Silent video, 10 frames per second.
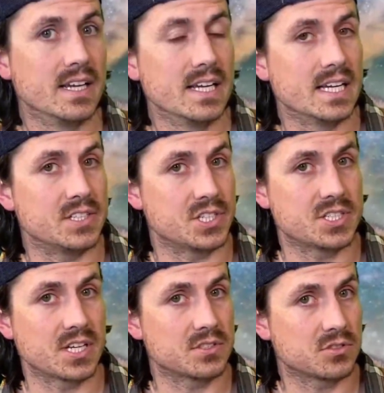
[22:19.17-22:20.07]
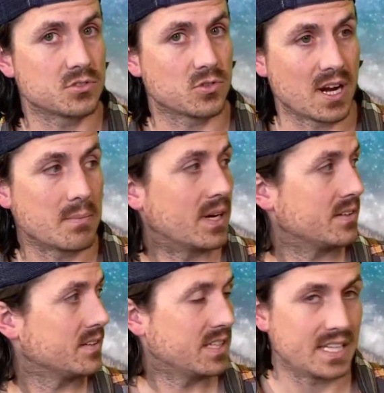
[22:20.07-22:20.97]
and she says, "Grandma,
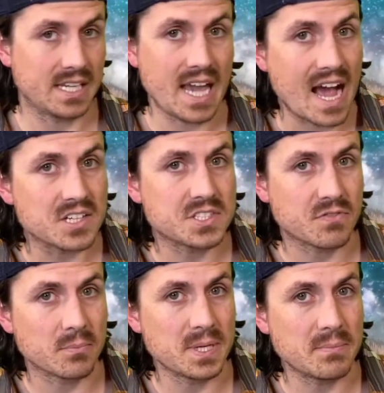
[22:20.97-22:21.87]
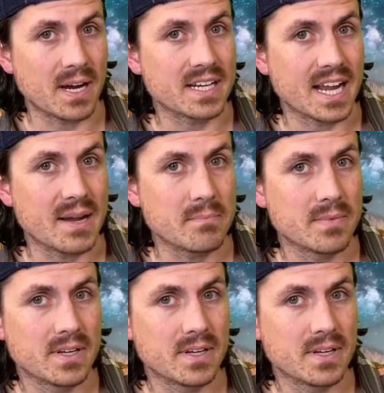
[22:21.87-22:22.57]
he asked for me by name?"